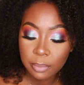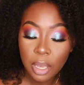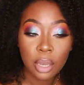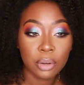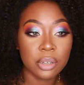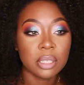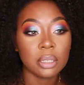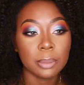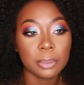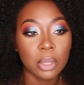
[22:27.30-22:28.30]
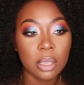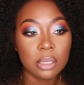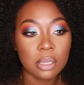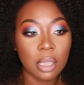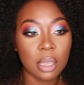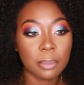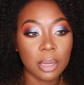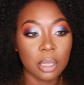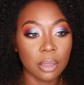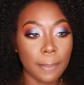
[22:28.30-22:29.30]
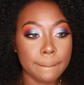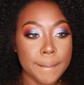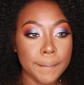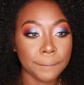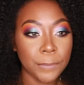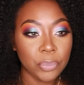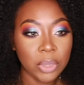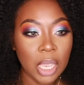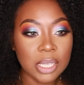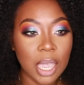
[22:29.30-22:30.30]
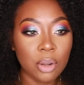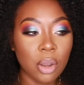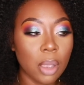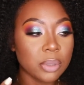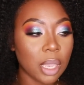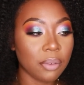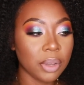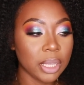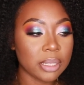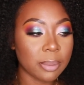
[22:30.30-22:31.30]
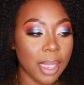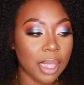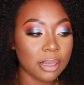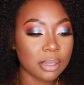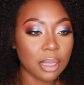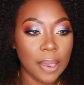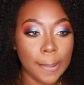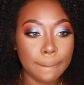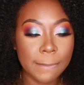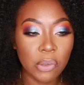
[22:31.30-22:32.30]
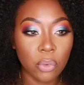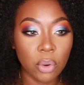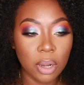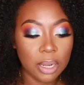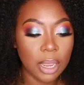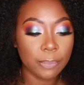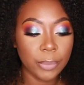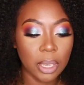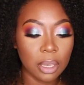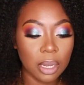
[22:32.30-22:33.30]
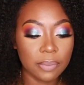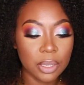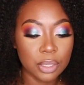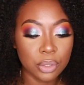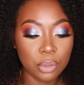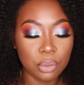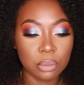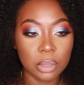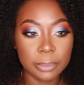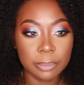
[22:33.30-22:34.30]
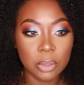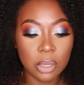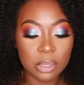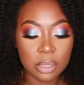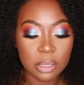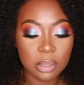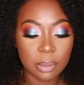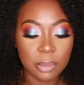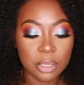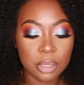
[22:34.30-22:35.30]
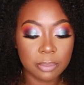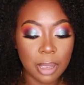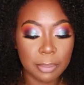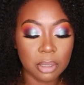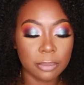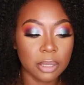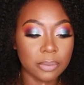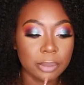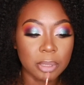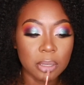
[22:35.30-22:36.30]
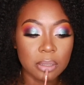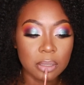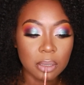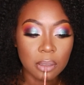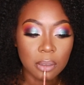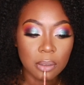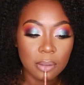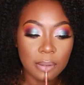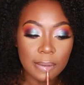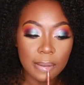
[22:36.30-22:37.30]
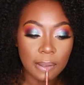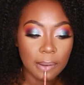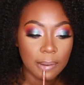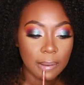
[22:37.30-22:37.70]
Kristen lip gloss, and I'm gonna, because like I don't know, I was like really into mattes like before, and now I'm like kind of into lip glosses. So I'm gonna just pop a little bit of lip gloss on.